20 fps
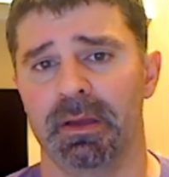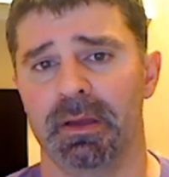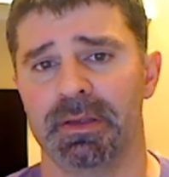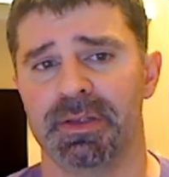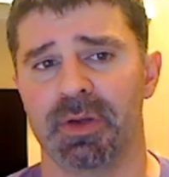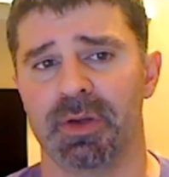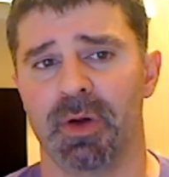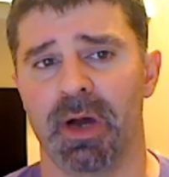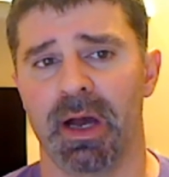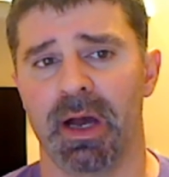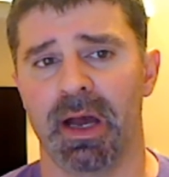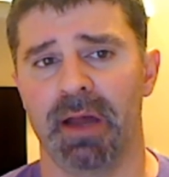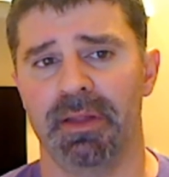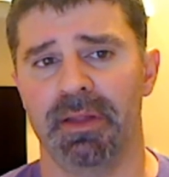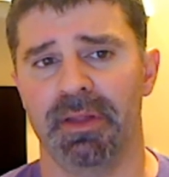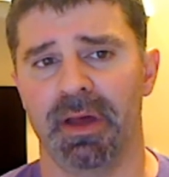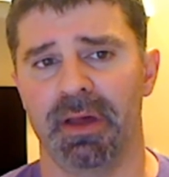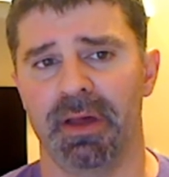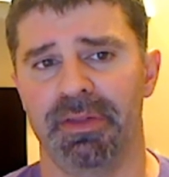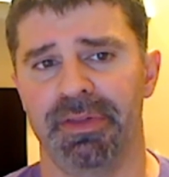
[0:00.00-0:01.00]
So
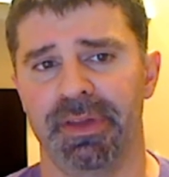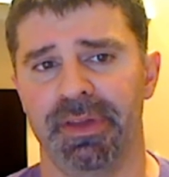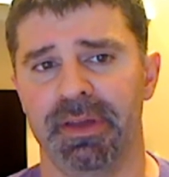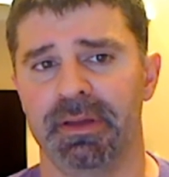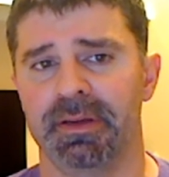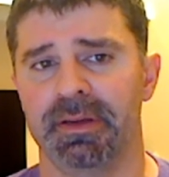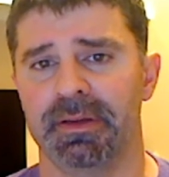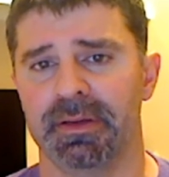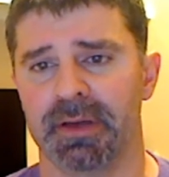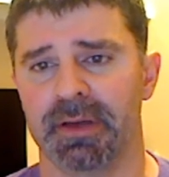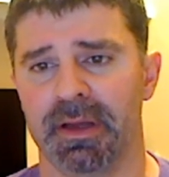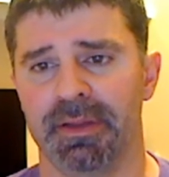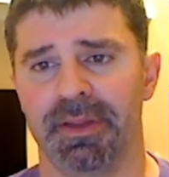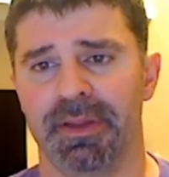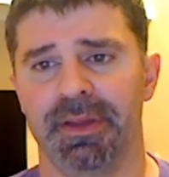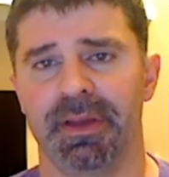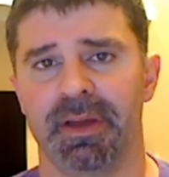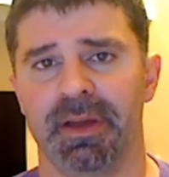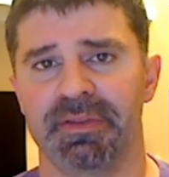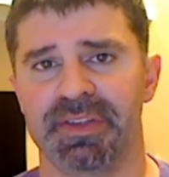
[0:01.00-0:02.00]
I think
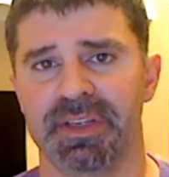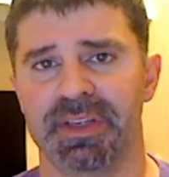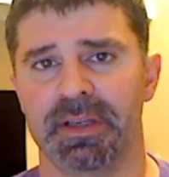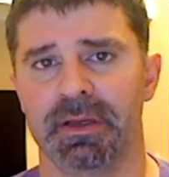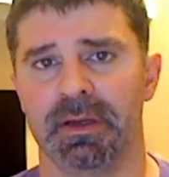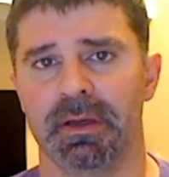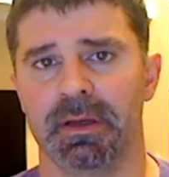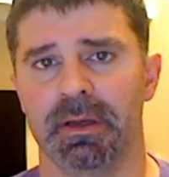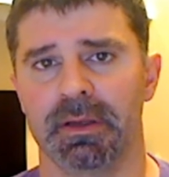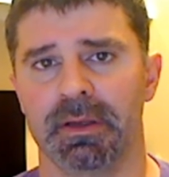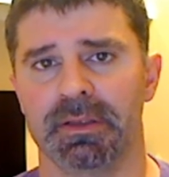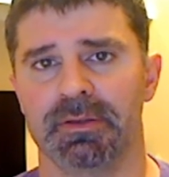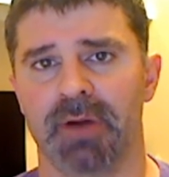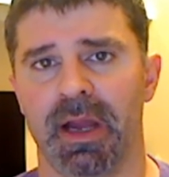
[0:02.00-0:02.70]
I've seen a